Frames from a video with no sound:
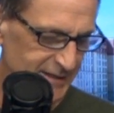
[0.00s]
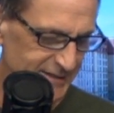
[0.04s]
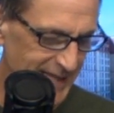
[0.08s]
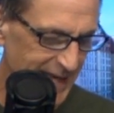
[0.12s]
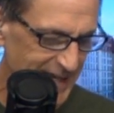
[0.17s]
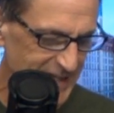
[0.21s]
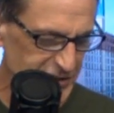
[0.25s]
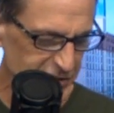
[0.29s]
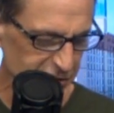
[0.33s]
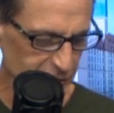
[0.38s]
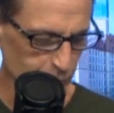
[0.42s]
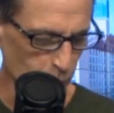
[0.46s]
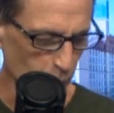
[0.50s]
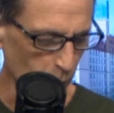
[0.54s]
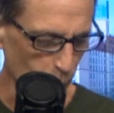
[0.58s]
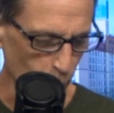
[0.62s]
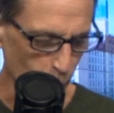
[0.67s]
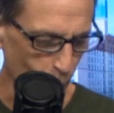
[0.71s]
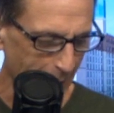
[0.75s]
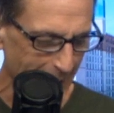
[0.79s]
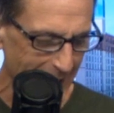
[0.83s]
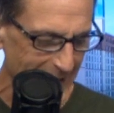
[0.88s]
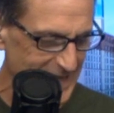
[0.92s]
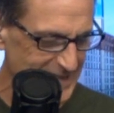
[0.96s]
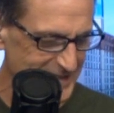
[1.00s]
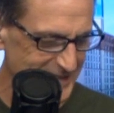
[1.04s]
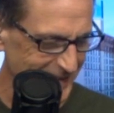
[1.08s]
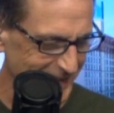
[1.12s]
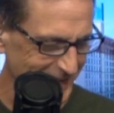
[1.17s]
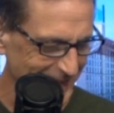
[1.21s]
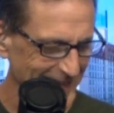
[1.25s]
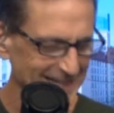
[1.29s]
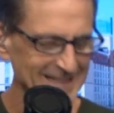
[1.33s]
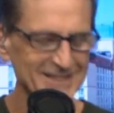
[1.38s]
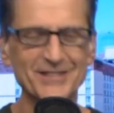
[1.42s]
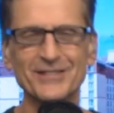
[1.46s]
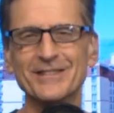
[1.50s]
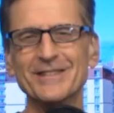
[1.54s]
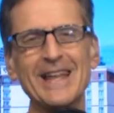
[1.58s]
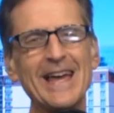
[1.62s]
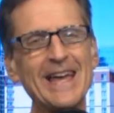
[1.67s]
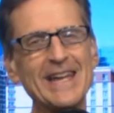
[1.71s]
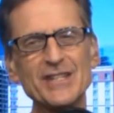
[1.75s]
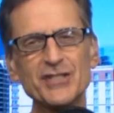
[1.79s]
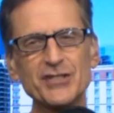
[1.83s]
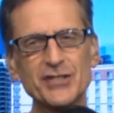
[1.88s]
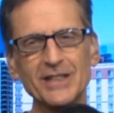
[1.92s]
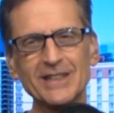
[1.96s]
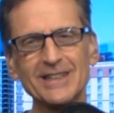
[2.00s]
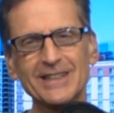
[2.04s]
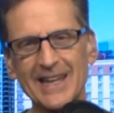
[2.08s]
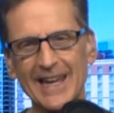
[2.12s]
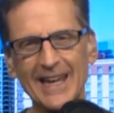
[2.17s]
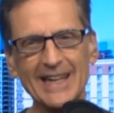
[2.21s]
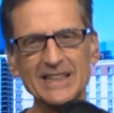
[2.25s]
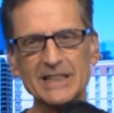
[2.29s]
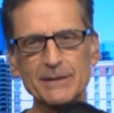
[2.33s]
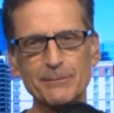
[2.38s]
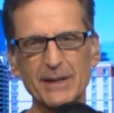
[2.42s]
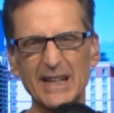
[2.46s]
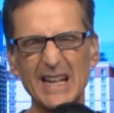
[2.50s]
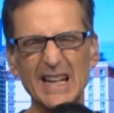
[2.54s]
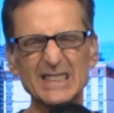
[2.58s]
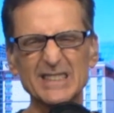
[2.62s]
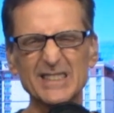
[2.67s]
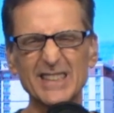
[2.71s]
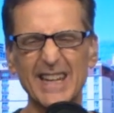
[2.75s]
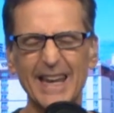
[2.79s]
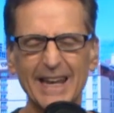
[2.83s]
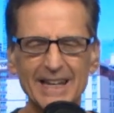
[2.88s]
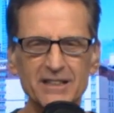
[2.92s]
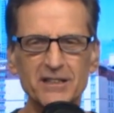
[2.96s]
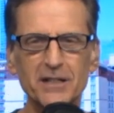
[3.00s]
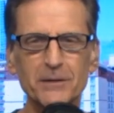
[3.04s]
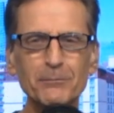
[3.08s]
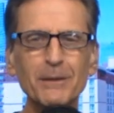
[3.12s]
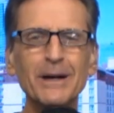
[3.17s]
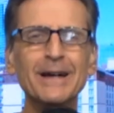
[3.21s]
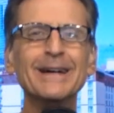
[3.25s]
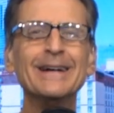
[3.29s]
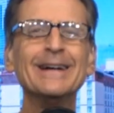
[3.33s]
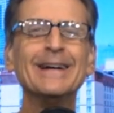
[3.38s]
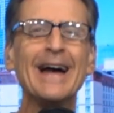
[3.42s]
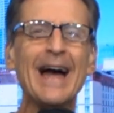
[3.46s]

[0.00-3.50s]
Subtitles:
nation will rise against nation, kingdom against kingdom.